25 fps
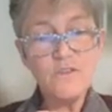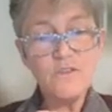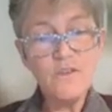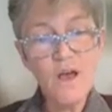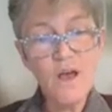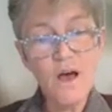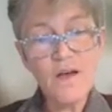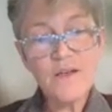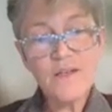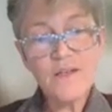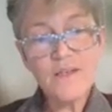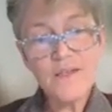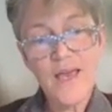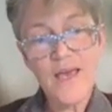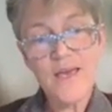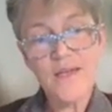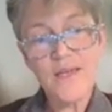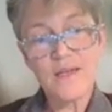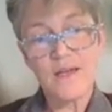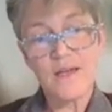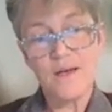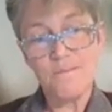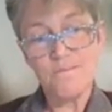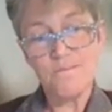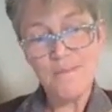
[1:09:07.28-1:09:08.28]
not get
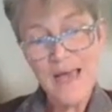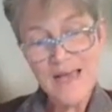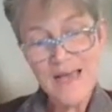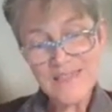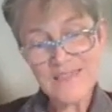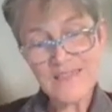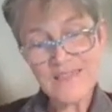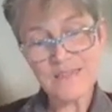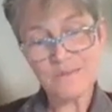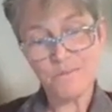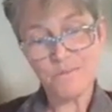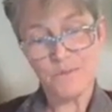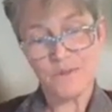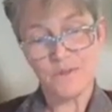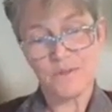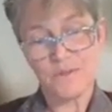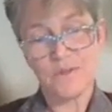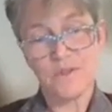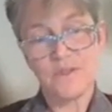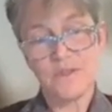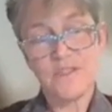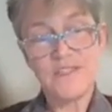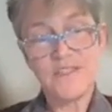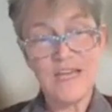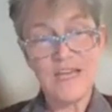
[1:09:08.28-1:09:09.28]
a maximal
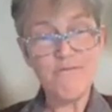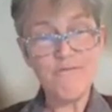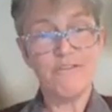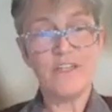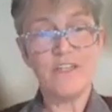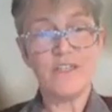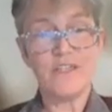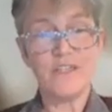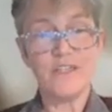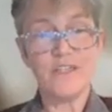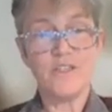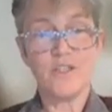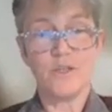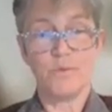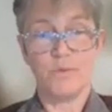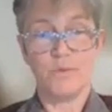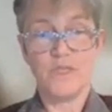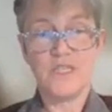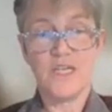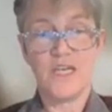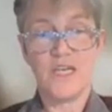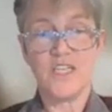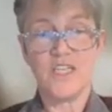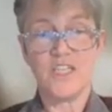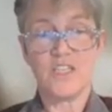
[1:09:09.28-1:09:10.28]
definite
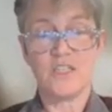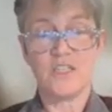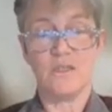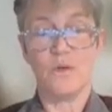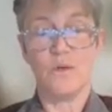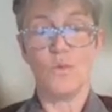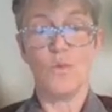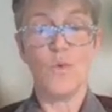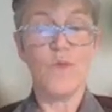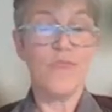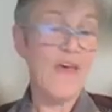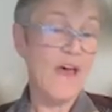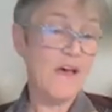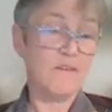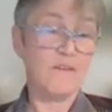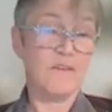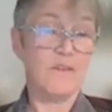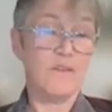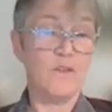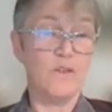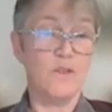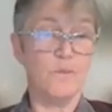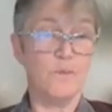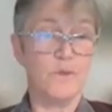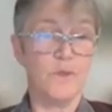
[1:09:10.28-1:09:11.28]
interpretation without a
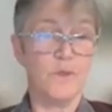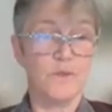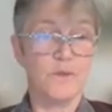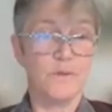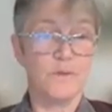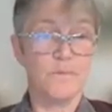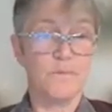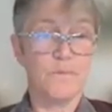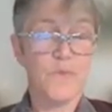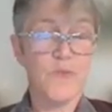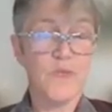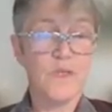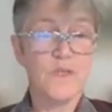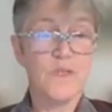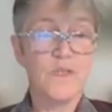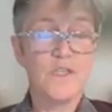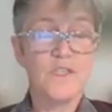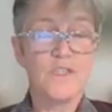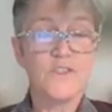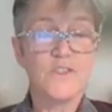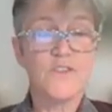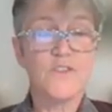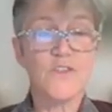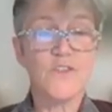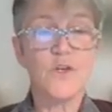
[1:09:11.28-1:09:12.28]
numeral.
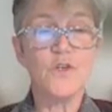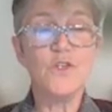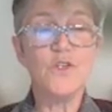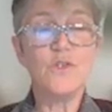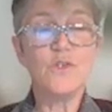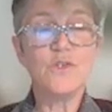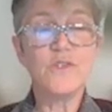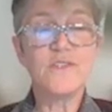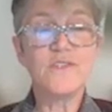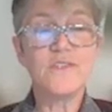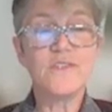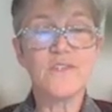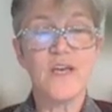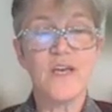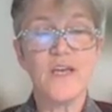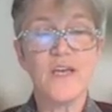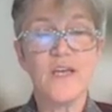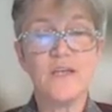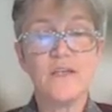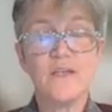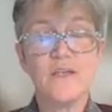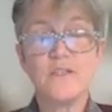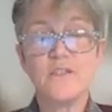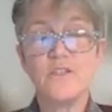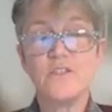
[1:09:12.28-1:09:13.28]
So you can
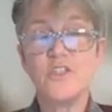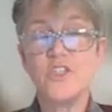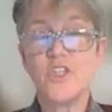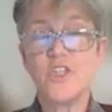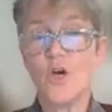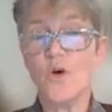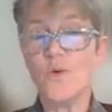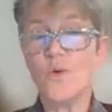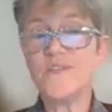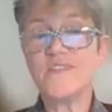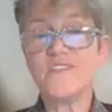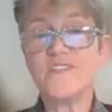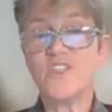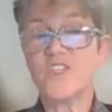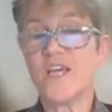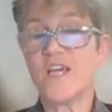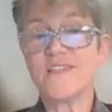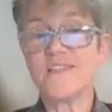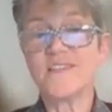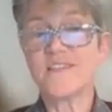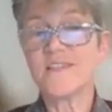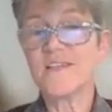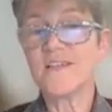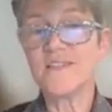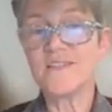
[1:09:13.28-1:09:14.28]
say Joe is
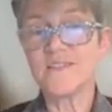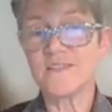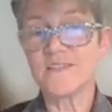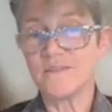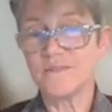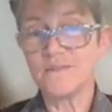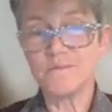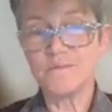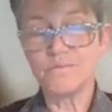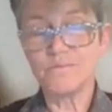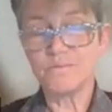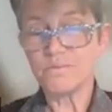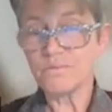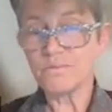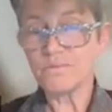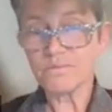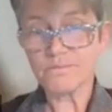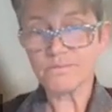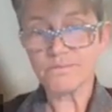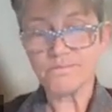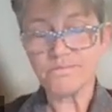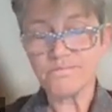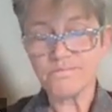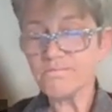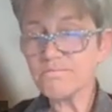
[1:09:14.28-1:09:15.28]
Jake's cousin,
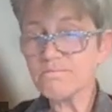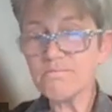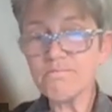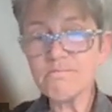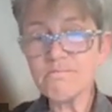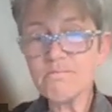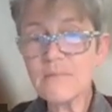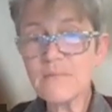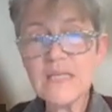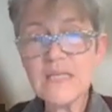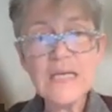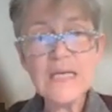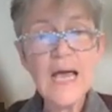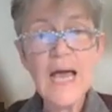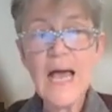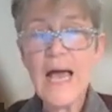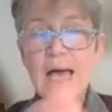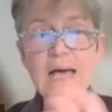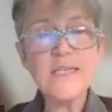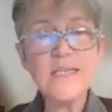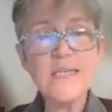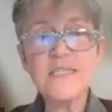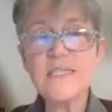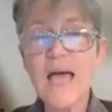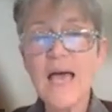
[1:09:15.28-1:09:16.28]

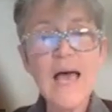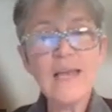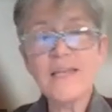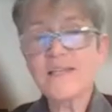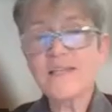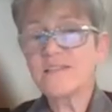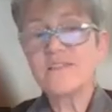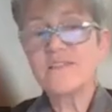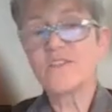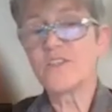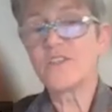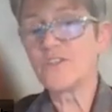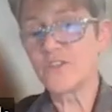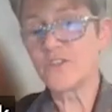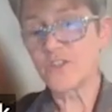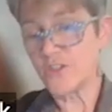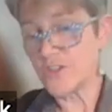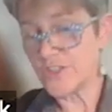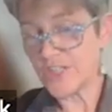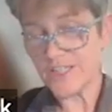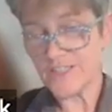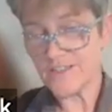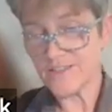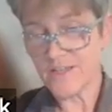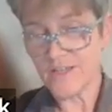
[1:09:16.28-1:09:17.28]
and Alex is also
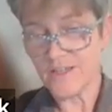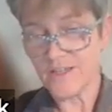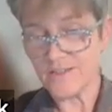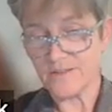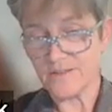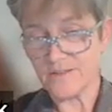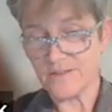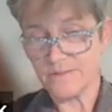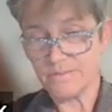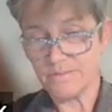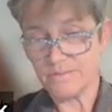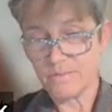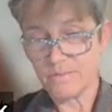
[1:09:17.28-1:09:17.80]
Jake's cousin.